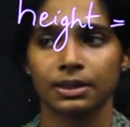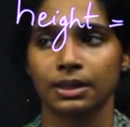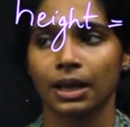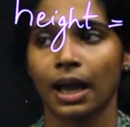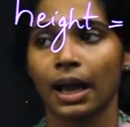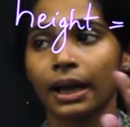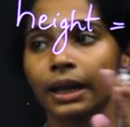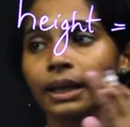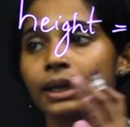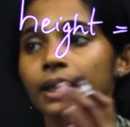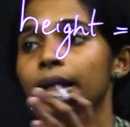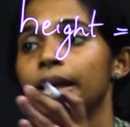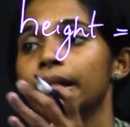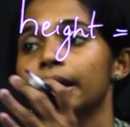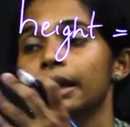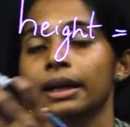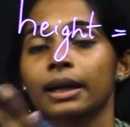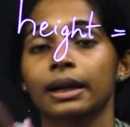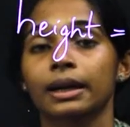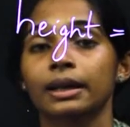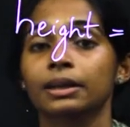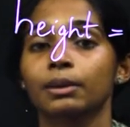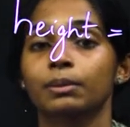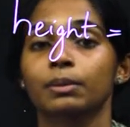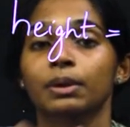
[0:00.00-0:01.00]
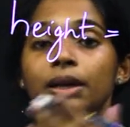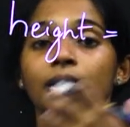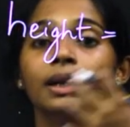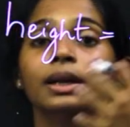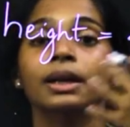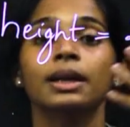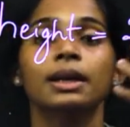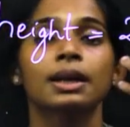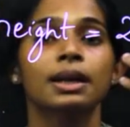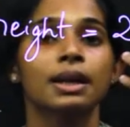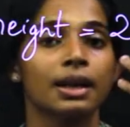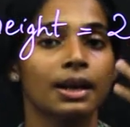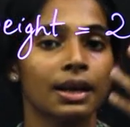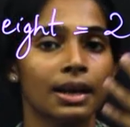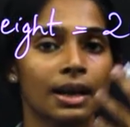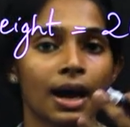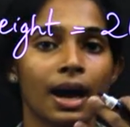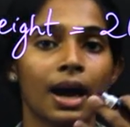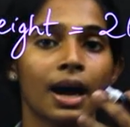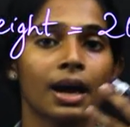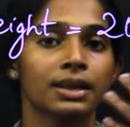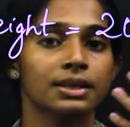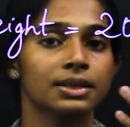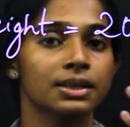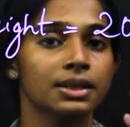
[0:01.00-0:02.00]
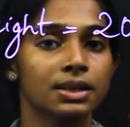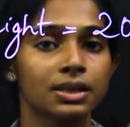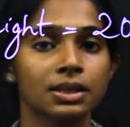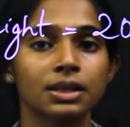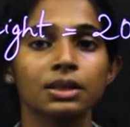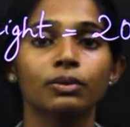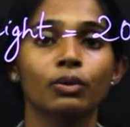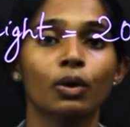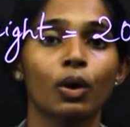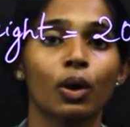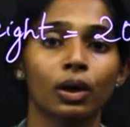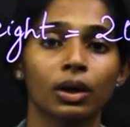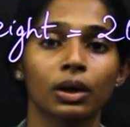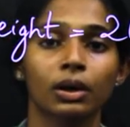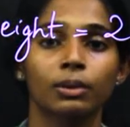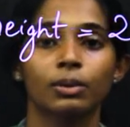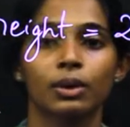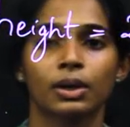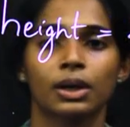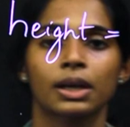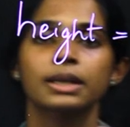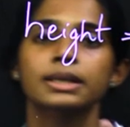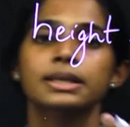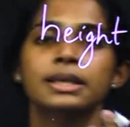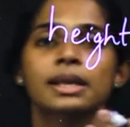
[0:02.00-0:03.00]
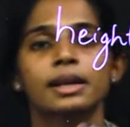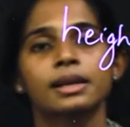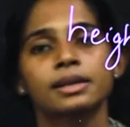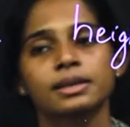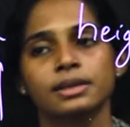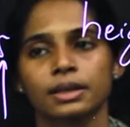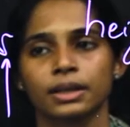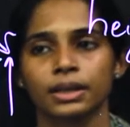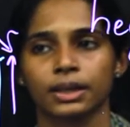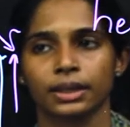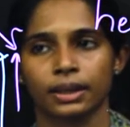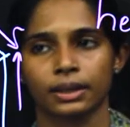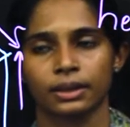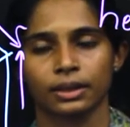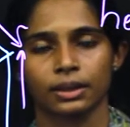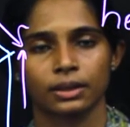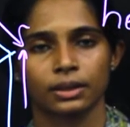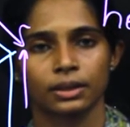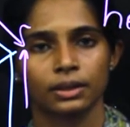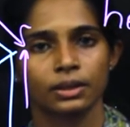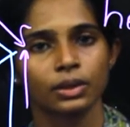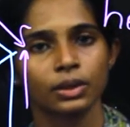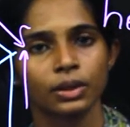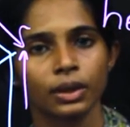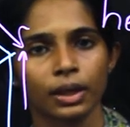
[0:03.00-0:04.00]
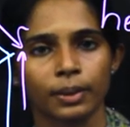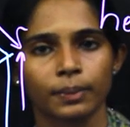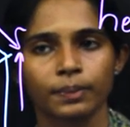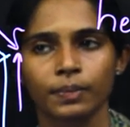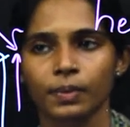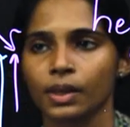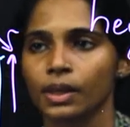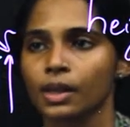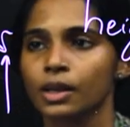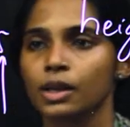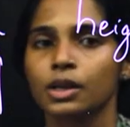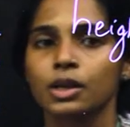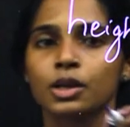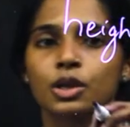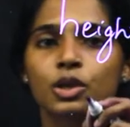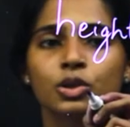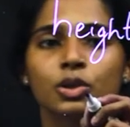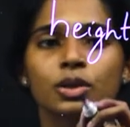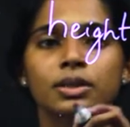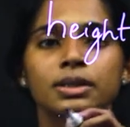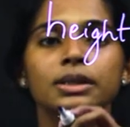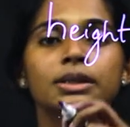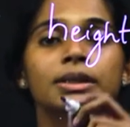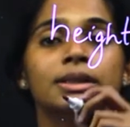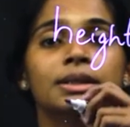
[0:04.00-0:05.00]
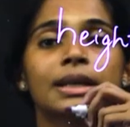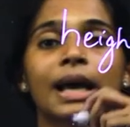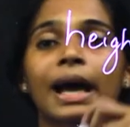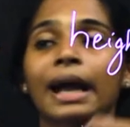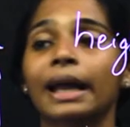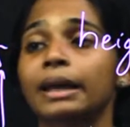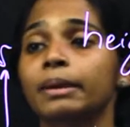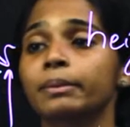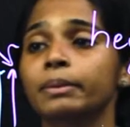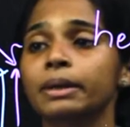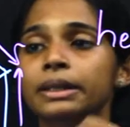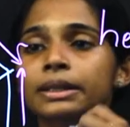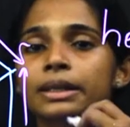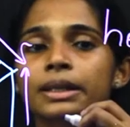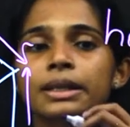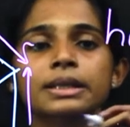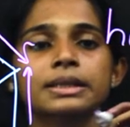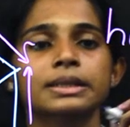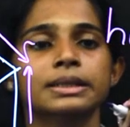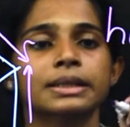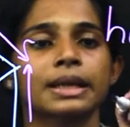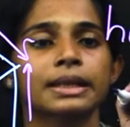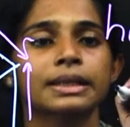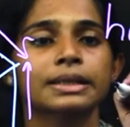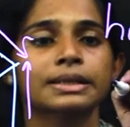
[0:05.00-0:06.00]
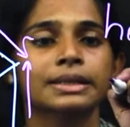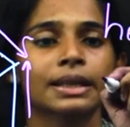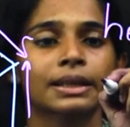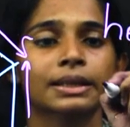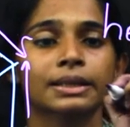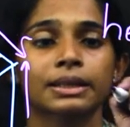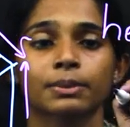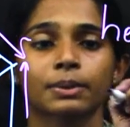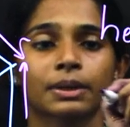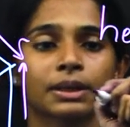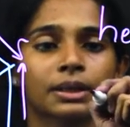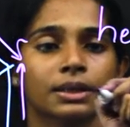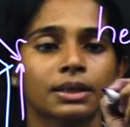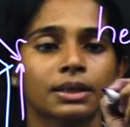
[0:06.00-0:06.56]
Angane anelana namukku largest volume ulla cylinder kittunnathu. Okay. So since diameter is 10 cm,